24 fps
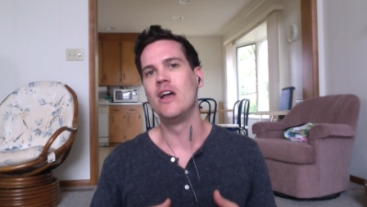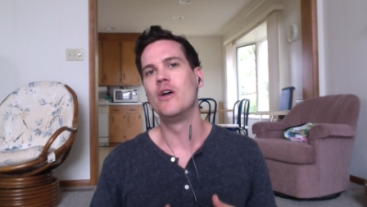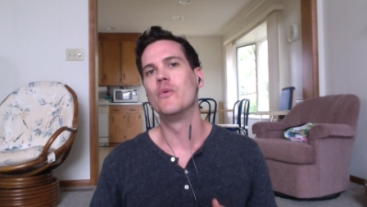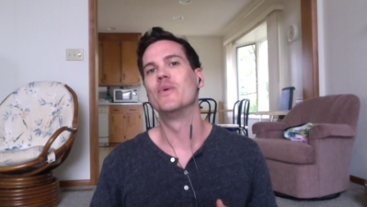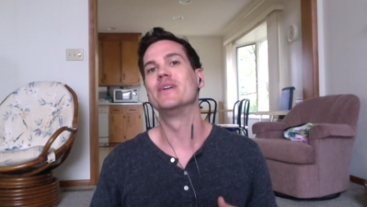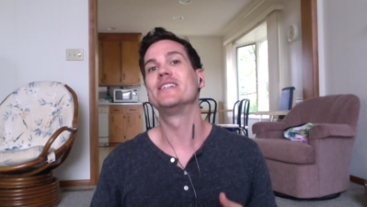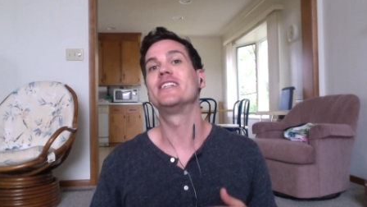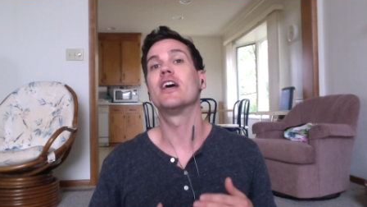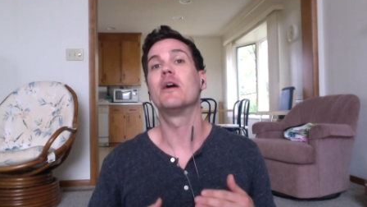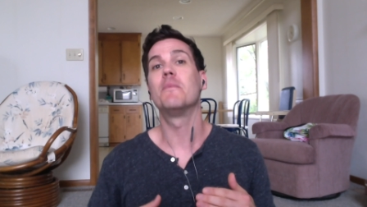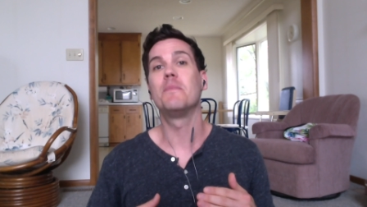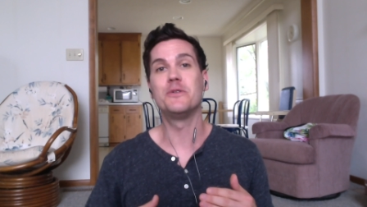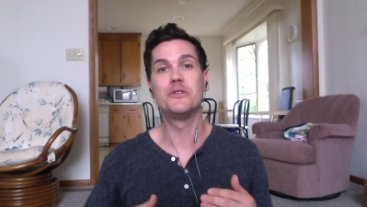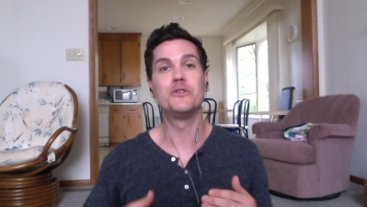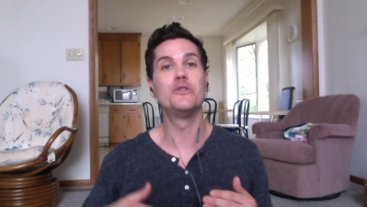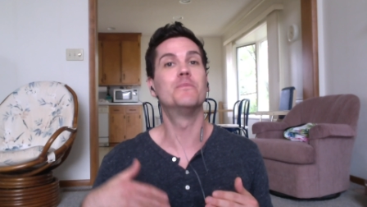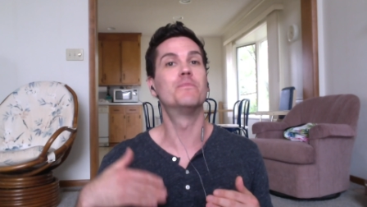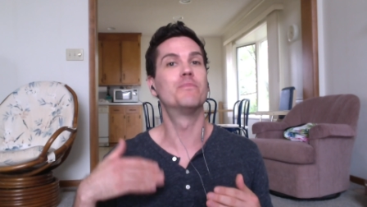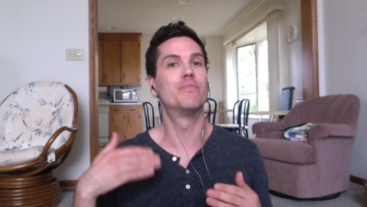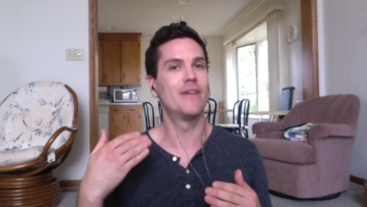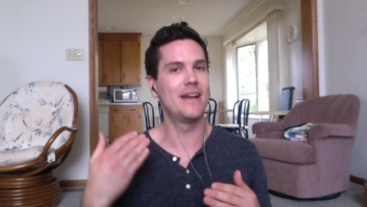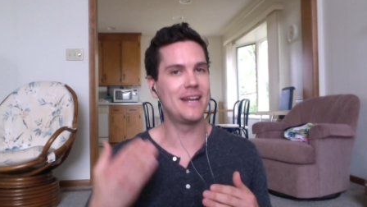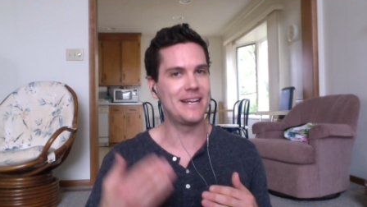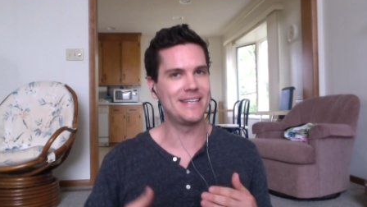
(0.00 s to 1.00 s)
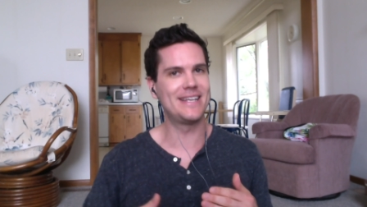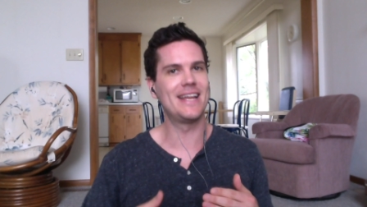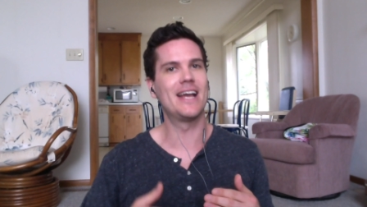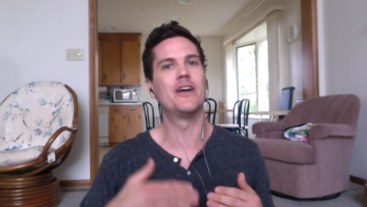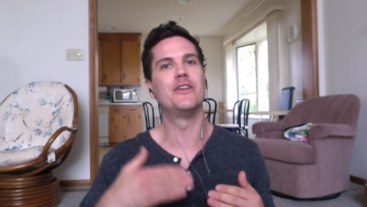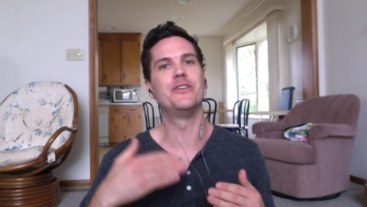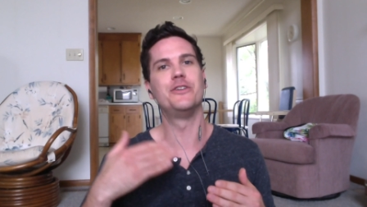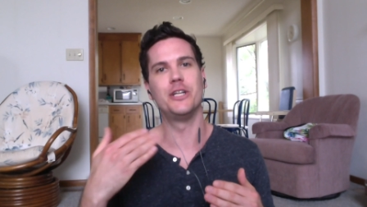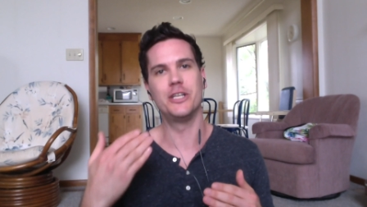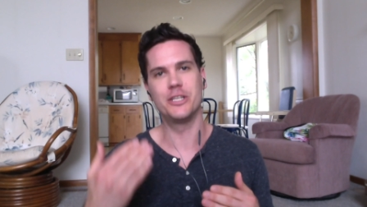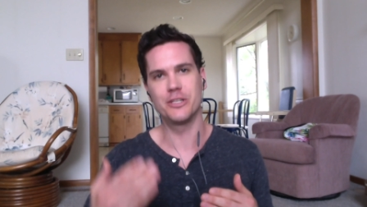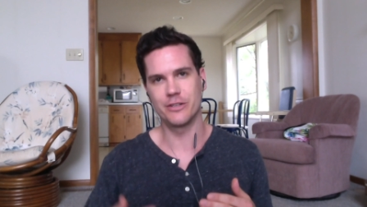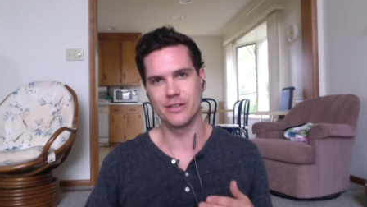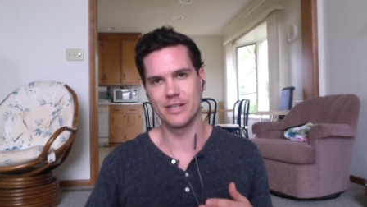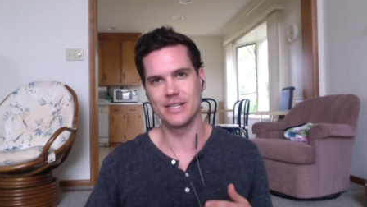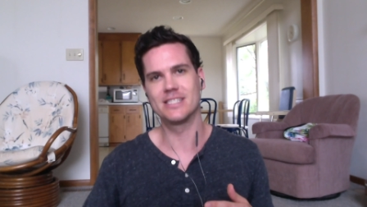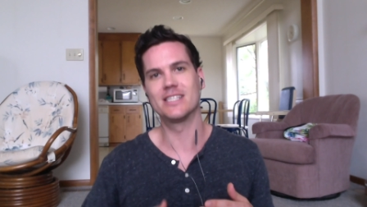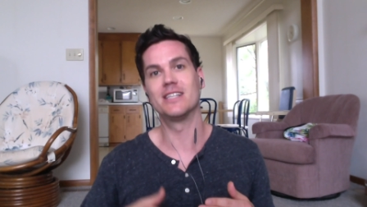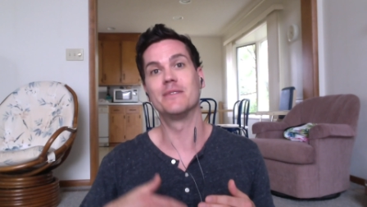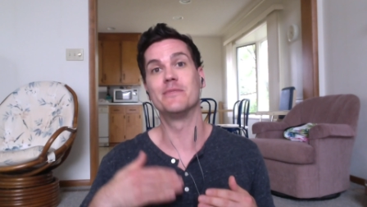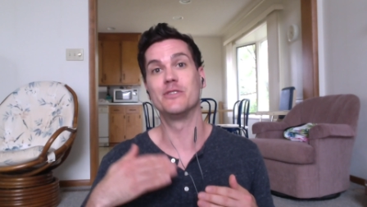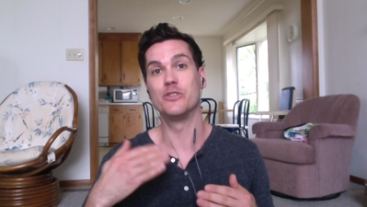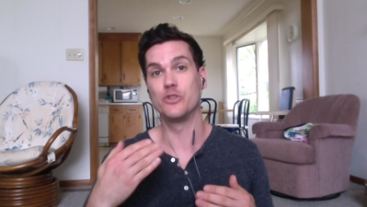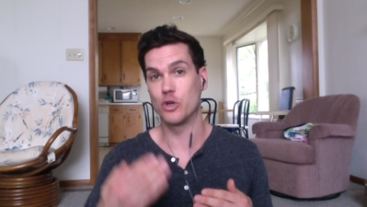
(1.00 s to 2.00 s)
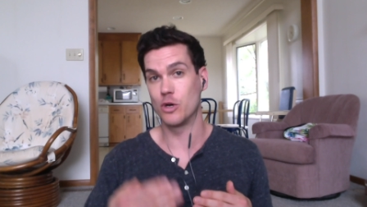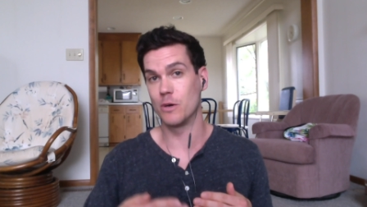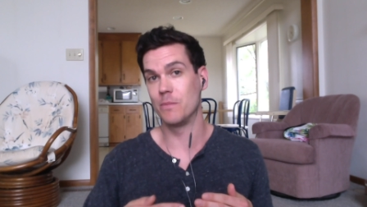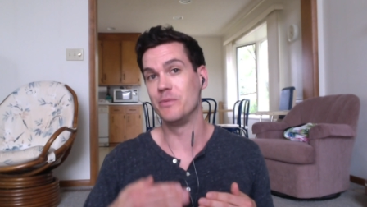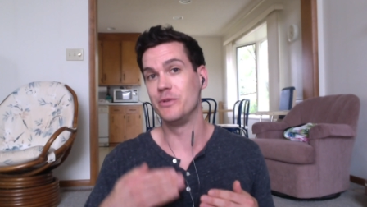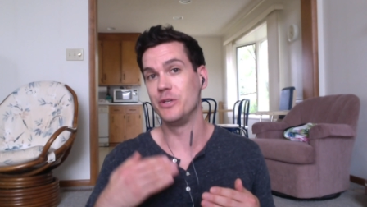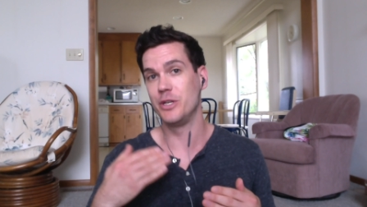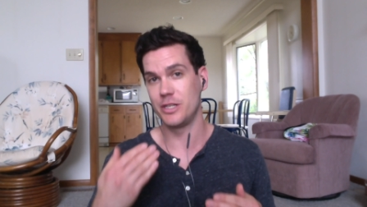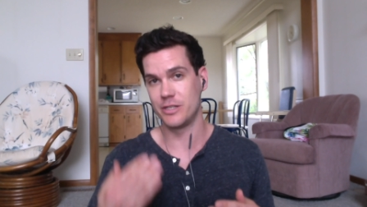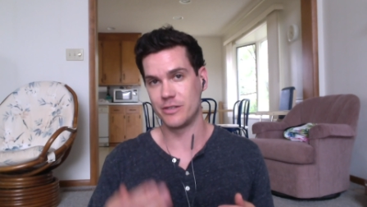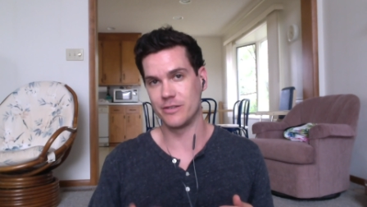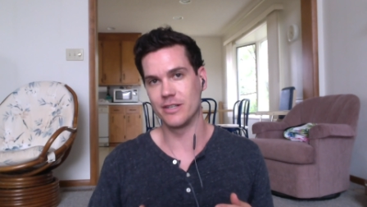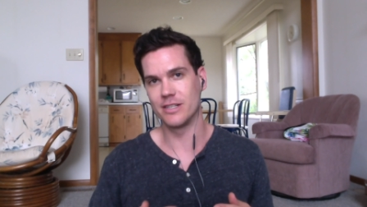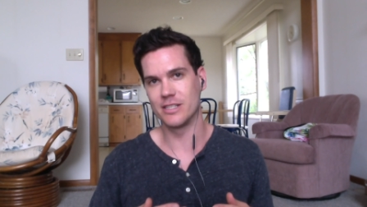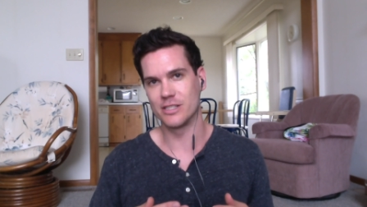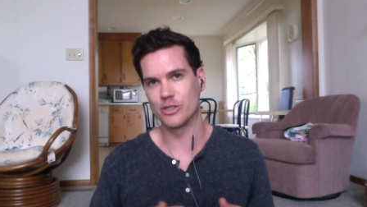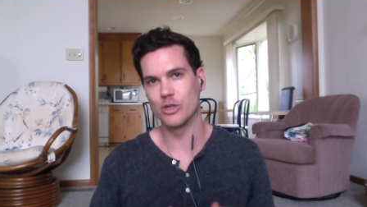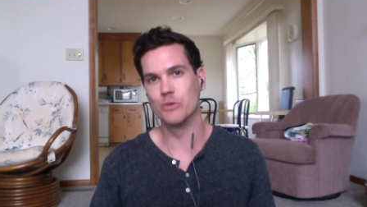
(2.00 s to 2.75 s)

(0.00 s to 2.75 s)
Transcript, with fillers: which help you to break down nutrients and absorb nutrients.